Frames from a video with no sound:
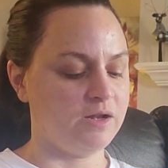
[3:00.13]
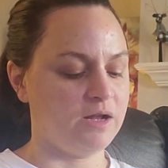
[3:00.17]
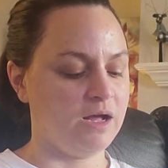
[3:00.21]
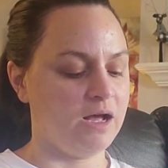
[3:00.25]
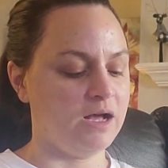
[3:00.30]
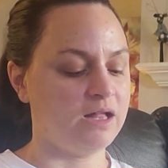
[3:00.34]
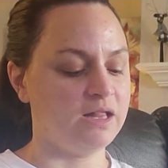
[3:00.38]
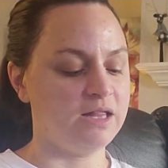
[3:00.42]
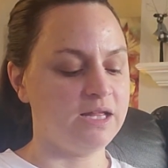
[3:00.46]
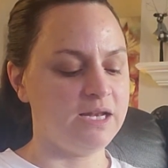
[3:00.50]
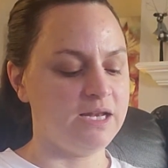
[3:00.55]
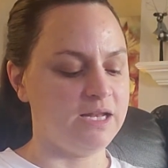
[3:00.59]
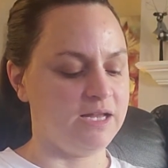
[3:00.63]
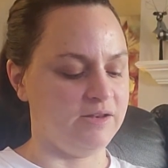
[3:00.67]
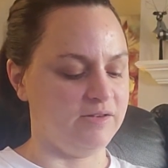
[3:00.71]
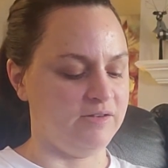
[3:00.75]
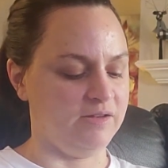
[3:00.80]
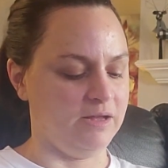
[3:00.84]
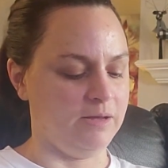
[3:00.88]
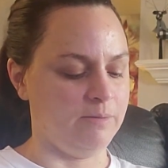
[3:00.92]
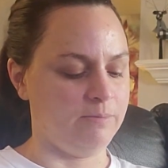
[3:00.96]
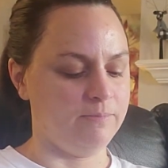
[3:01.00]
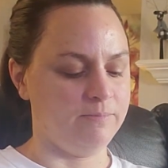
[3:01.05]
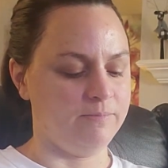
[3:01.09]
a cleaning
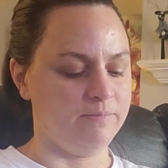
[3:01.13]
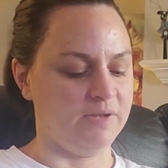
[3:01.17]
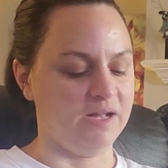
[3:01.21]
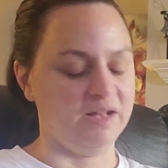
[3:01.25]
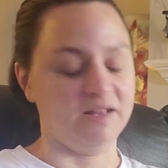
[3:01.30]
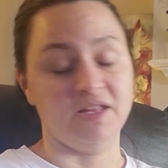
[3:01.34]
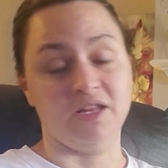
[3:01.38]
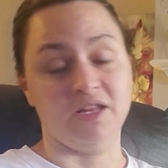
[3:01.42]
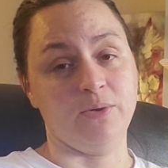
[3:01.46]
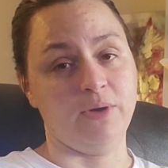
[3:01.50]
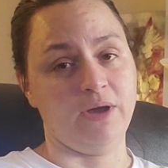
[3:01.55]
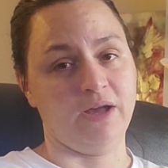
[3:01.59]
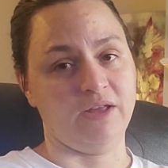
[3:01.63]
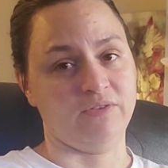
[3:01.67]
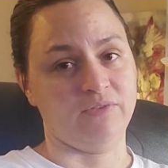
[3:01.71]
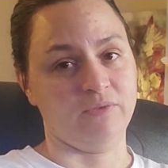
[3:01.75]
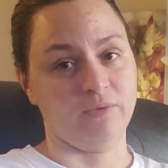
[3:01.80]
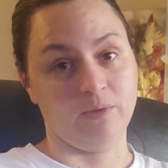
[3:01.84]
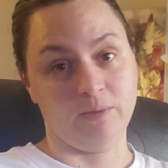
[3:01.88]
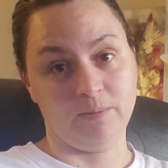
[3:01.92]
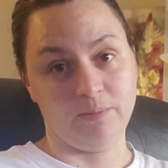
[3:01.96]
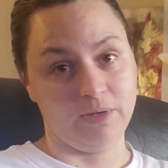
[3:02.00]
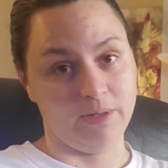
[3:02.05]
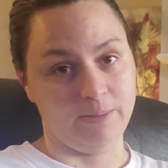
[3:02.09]
tip, not asked for
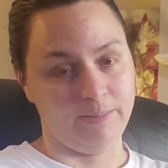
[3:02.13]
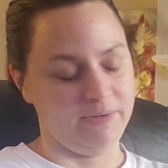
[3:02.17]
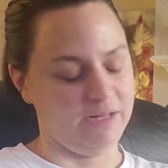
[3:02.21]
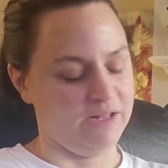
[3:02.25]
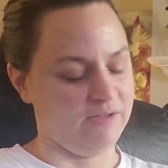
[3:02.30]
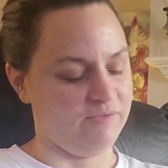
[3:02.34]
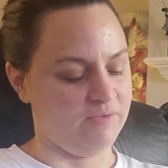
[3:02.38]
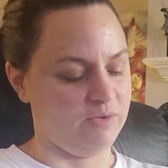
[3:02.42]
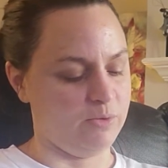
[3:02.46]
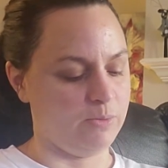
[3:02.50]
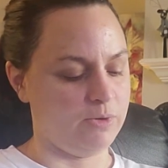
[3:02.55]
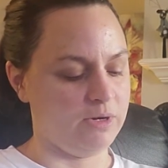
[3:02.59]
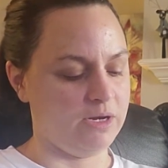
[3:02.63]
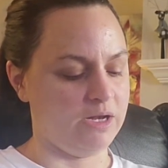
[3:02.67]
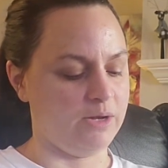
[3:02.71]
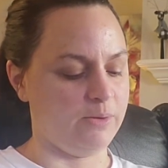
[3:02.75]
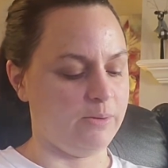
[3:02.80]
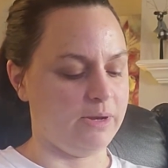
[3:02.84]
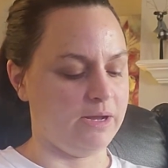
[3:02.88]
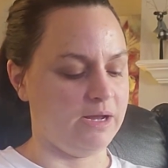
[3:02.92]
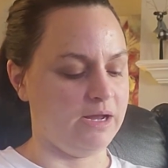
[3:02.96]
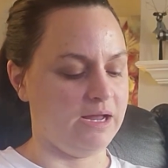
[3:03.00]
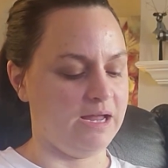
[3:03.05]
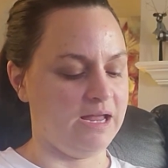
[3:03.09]
one, but I'm going to give you one
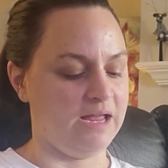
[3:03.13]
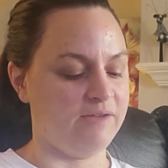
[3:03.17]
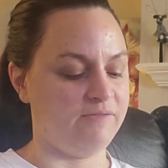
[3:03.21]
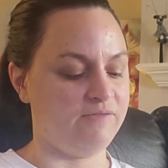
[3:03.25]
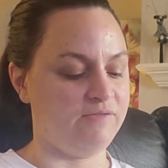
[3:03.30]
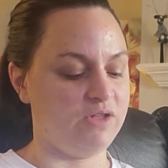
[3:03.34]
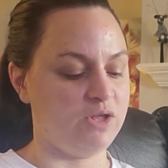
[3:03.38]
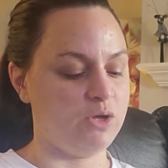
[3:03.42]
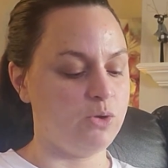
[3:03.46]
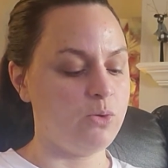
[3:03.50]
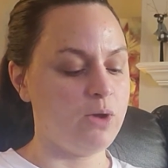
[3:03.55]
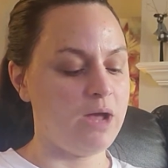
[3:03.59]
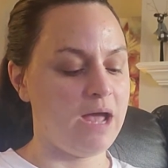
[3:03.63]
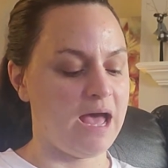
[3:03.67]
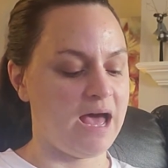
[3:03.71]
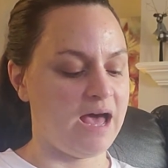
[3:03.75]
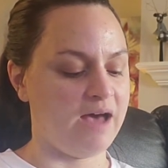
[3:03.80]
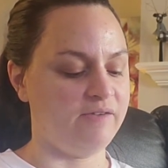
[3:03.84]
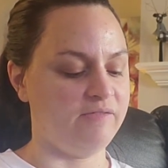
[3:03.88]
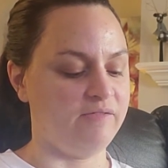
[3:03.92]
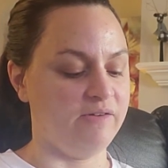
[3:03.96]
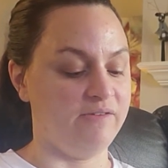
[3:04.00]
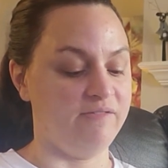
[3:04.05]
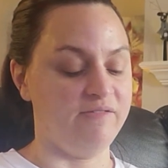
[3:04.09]
anyway. If you
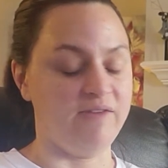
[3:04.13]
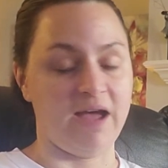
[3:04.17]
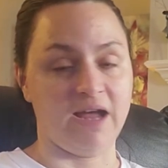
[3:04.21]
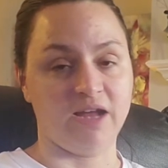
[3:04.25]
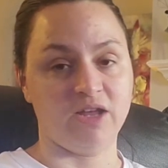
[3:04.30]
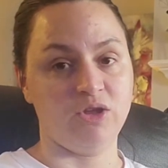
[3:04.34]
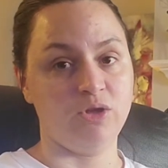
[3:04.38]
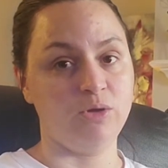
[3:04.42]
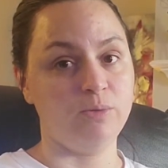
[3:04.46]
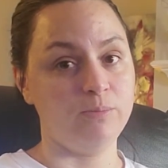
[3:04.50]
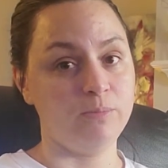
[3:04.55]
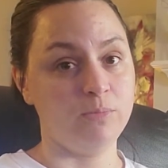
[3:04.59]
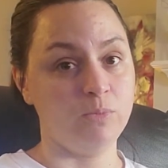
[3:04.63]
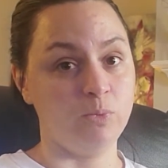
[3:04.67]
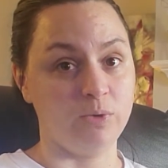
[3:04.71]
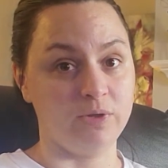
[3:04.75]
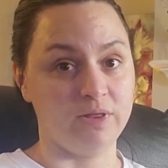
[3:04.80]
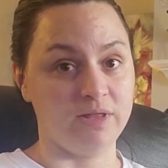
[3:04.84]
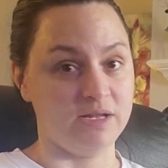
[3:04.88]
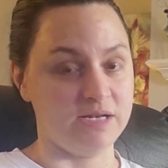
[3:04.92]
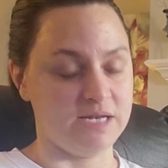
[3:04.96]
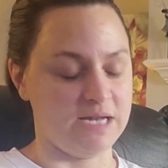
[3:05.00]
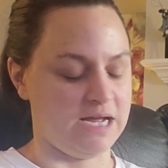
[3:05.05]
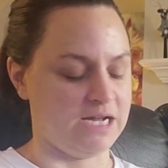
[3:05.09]
have a vacuum with
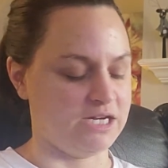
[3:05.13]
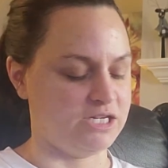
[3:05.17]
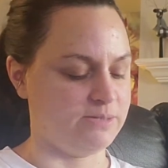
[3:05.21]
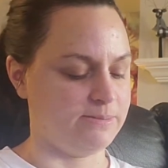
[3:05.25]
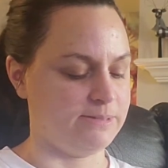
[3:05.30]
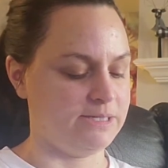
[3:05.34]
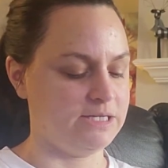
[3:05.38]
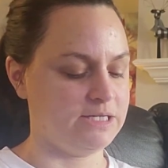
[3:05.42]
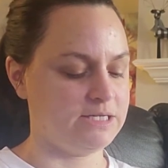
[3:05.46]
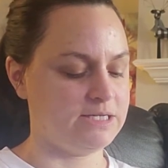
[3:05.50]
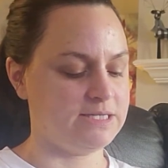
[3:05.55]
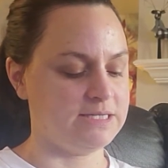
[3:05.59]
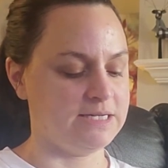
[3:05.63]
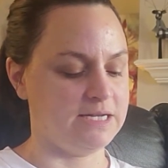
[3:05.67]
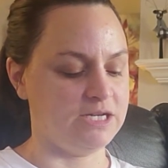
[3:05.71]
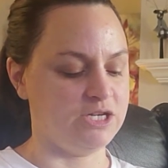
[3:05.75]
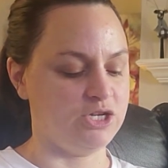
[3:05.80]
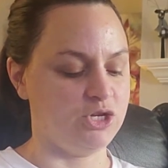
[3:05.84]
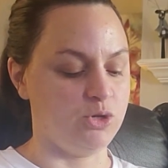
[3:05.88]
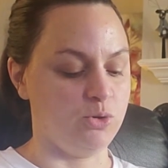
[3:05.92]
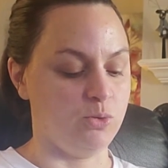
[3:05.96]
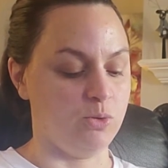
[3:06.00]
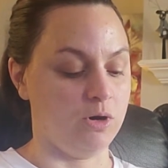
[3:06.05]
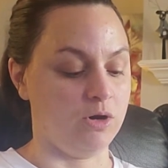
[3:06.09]
attachments and
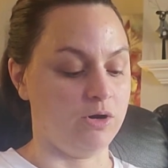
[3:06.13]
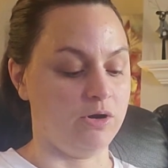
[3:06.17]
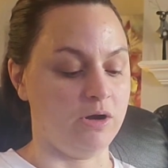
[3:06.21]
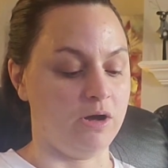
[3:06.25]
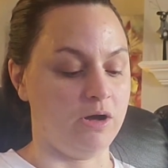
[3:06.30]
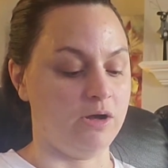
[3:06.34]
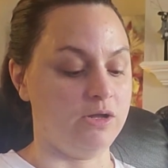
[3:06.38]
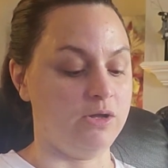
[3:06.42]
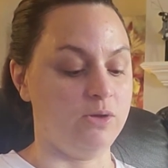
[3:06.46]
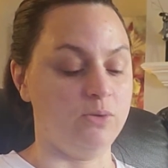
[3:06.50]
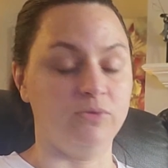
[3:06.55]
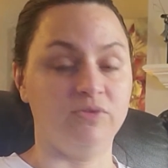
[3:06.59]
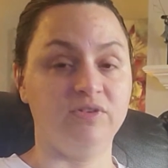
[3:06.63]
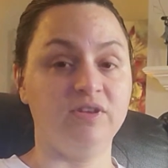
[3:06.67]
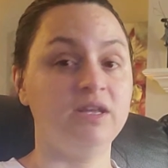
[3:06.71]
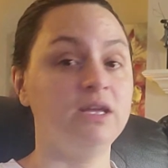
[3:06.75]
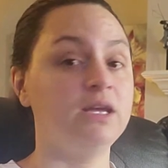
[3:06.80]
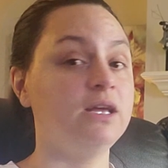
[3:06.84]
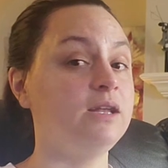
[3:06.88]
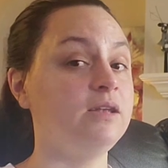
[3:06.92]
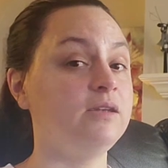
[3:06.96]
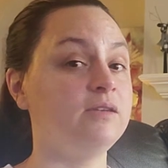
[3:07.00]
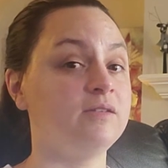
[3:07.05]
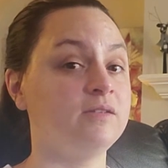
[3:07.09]
you are not using
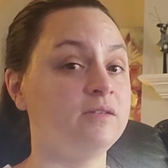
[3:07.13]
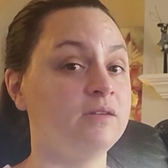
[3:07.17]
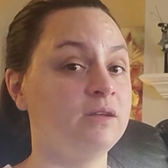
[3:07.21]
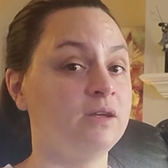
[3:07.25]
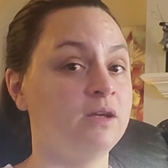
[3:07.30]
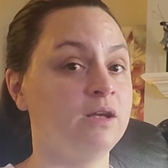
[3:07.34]
it,